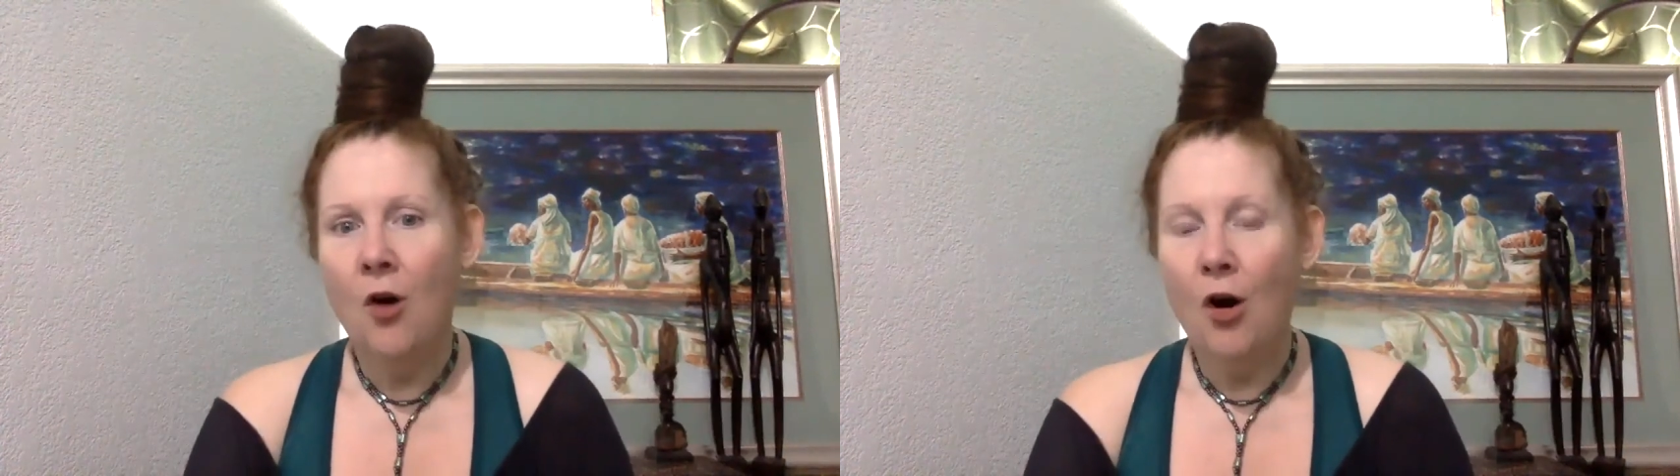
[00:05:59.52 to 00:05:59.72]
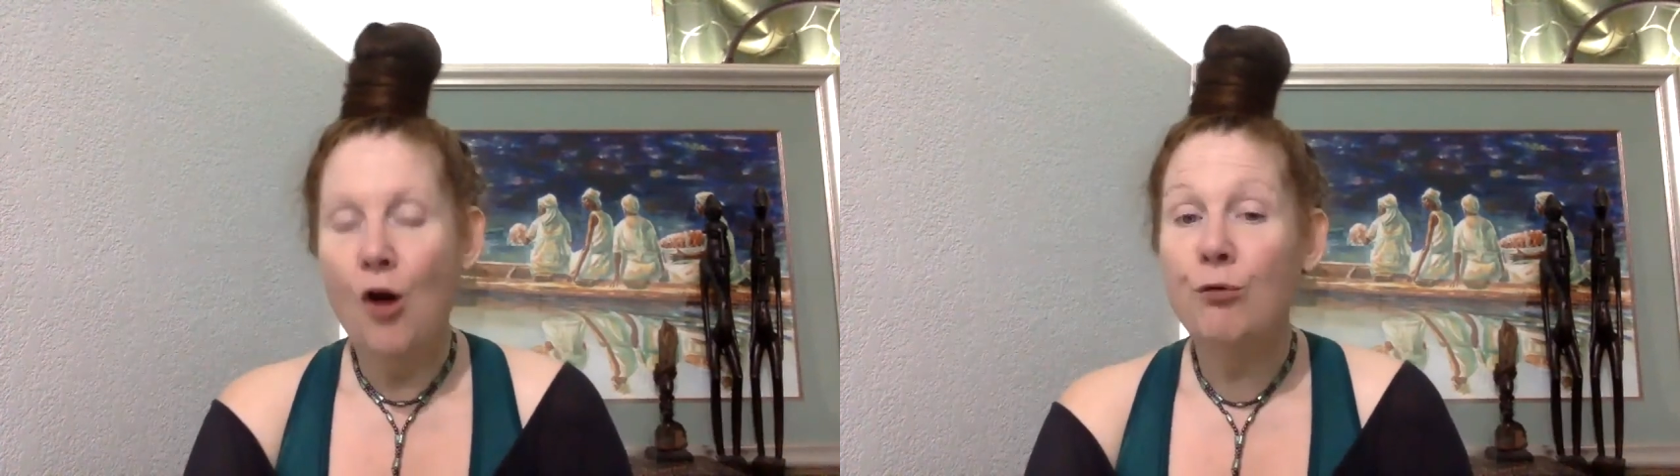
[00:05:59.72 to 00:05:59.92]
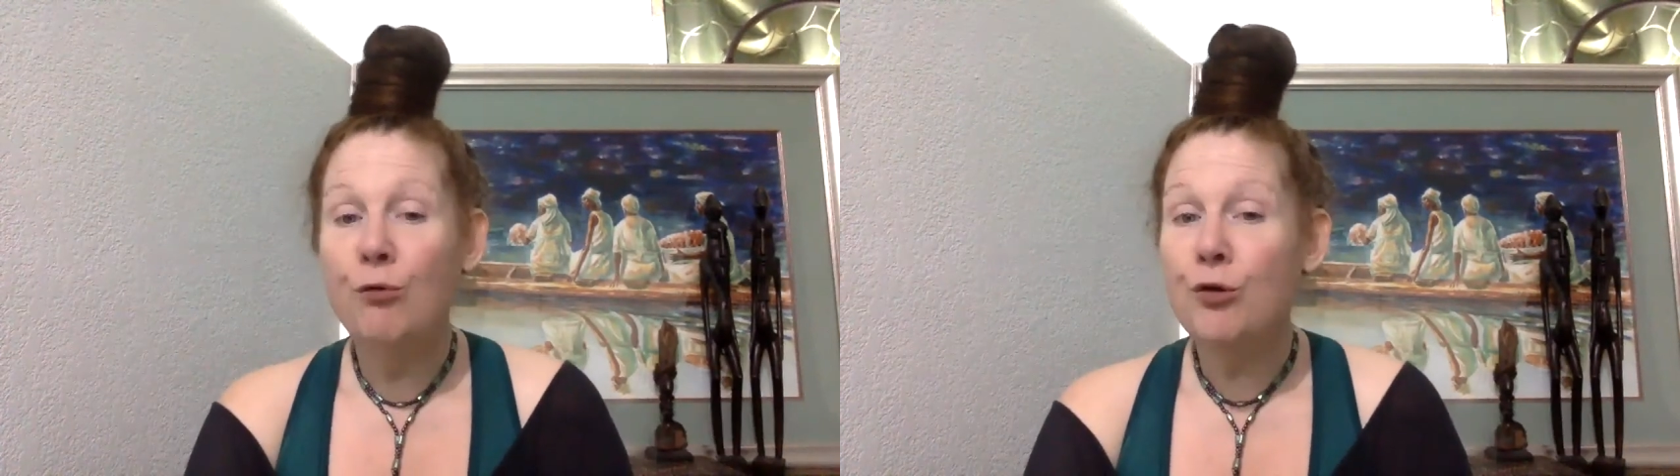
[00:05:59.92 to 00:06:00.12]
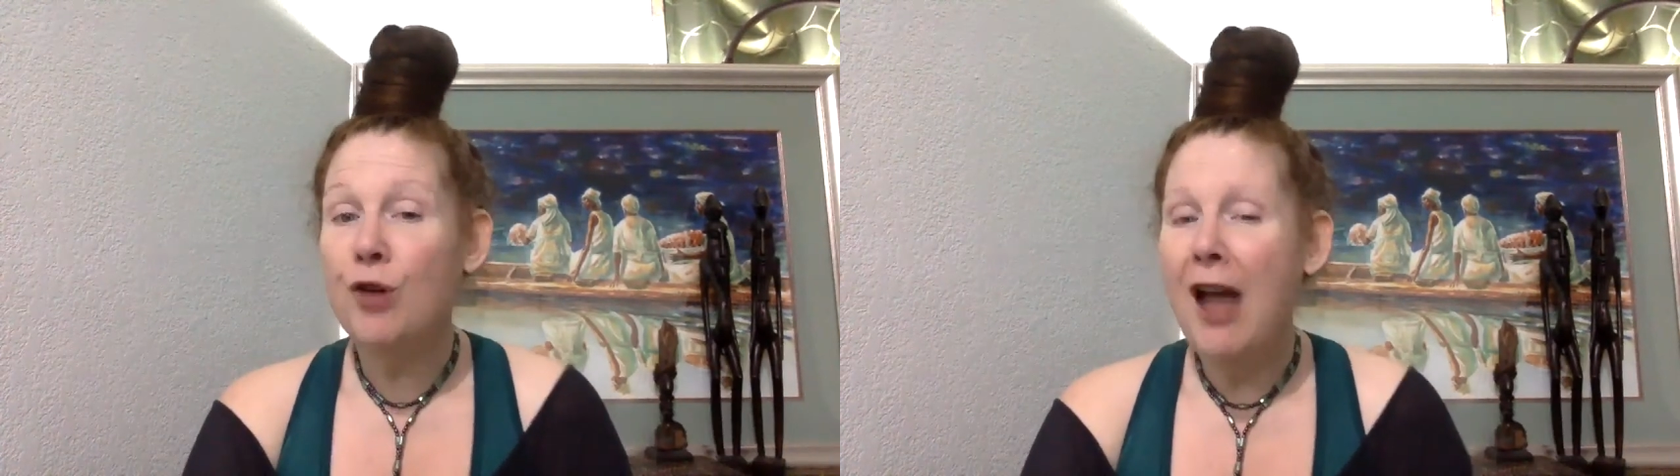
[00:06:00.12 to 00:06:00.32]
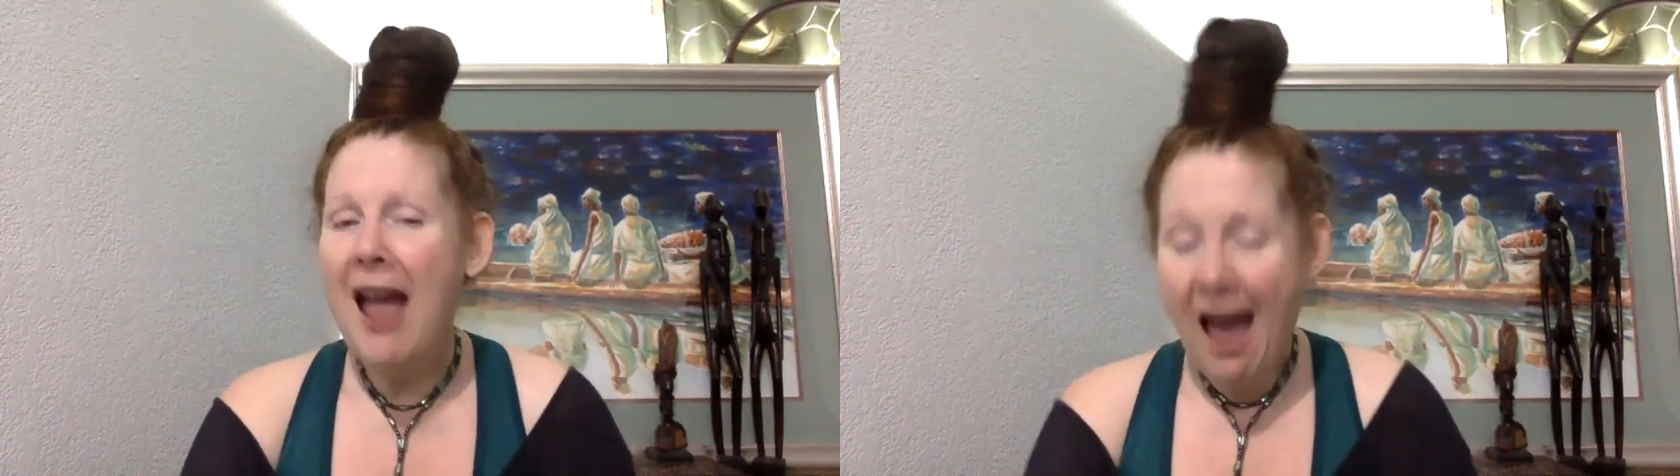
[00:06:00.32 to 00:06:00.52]
over
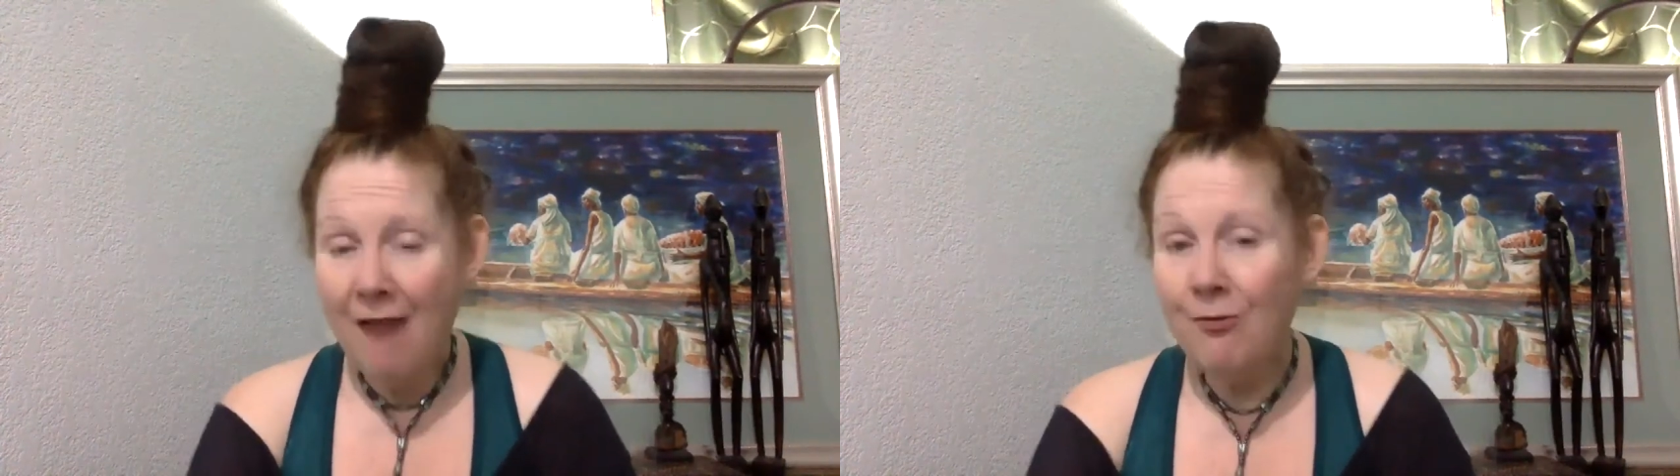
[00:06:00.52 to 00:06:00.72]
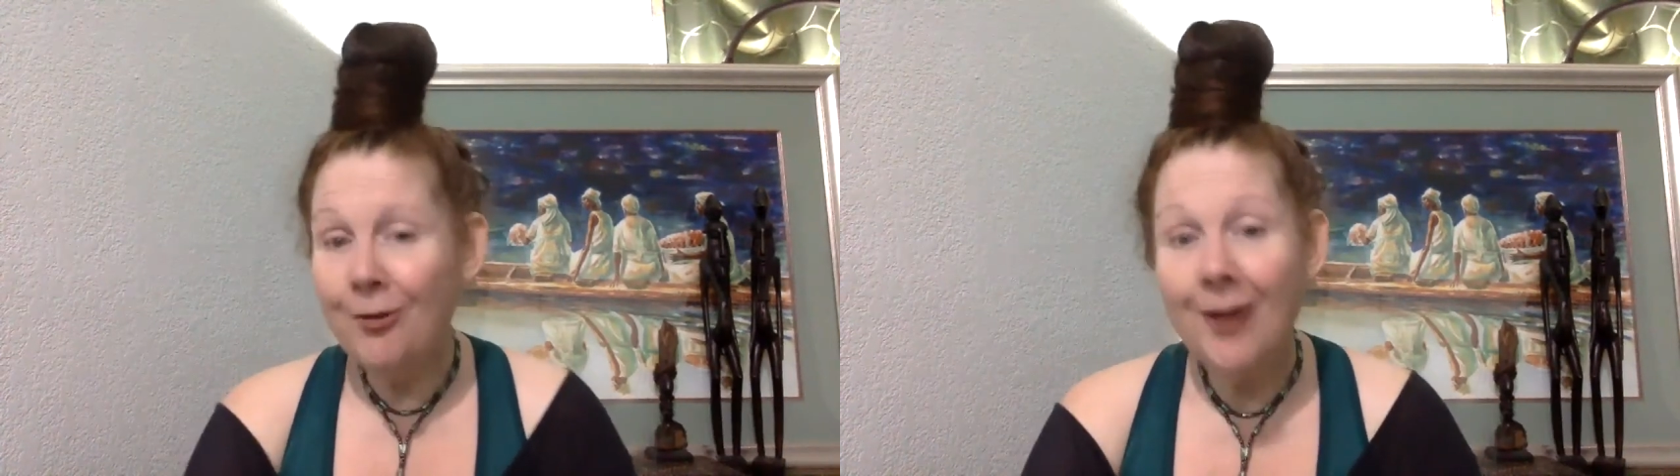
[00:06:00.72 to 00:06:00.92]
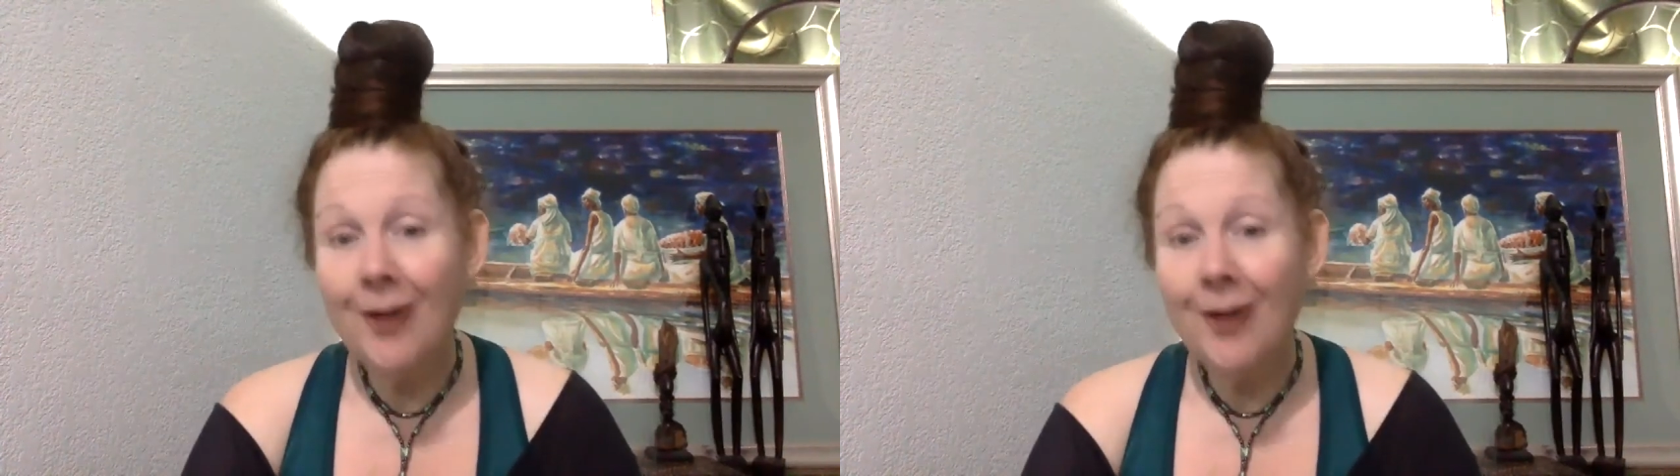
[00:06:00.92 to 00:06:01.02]
the ever